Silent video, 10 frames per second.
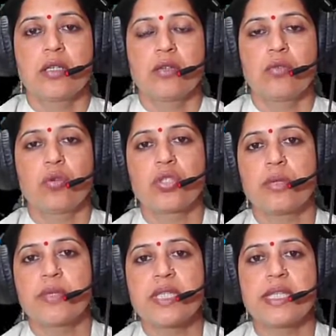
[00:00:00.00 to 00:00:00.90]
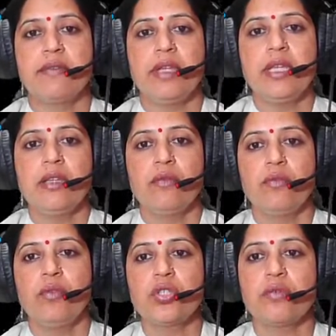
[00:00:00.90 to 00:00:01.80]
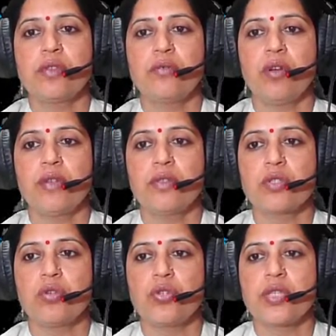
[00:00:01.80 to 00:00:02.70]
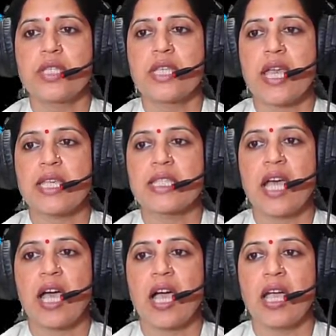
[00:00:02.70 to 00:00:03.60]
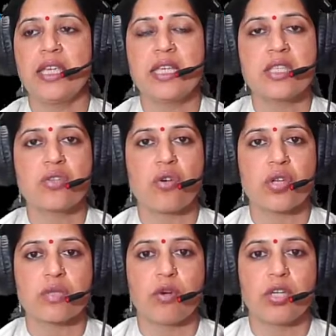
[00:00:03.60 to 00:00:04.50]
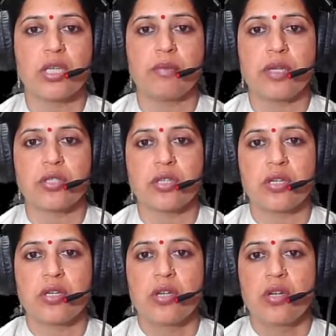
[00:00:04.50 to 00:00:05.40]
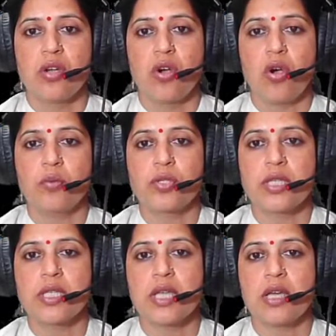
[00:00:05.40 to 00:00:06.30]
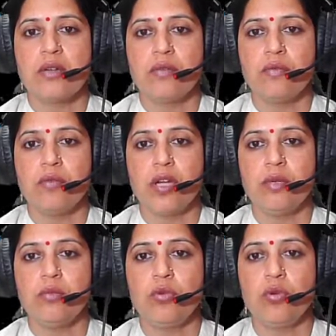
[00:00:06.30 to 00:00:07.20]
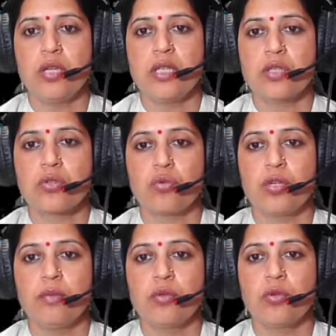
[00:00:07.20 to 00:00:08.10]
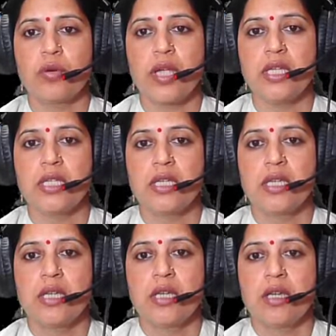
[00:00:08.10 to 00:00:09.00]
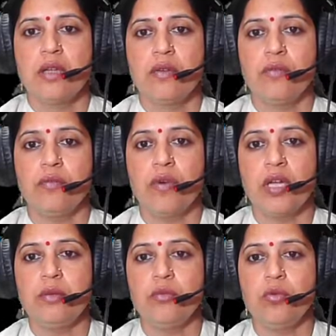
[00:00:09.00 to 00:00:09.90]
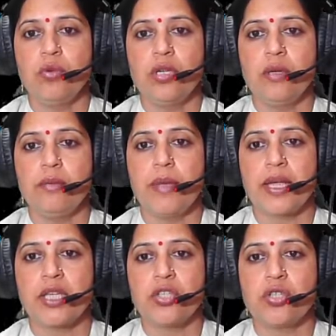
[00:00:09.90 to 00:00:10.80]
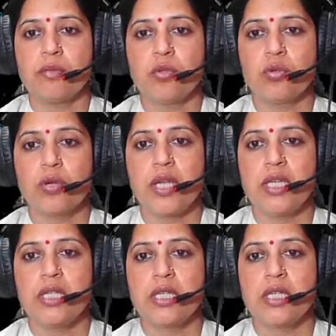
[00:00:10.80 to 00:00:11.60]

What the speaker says: Question number 7. Which of the following solutions has the highest osmotic pressure? Options are 1 mole sodium chloride, 1 mole magnesium chloride,